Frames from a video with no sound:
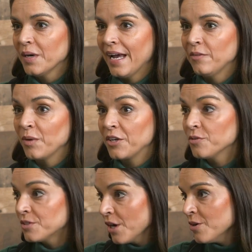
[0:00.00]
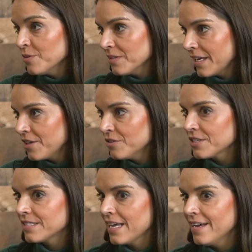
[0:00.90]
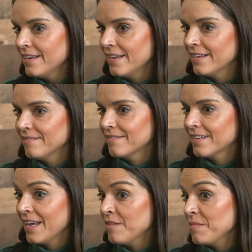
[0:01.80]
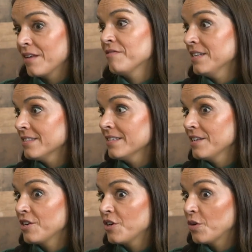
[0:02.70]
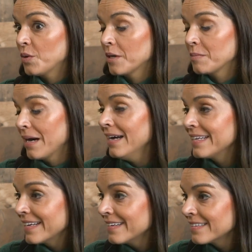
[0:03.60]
And when you don't, like you just said, it can manifest in your body.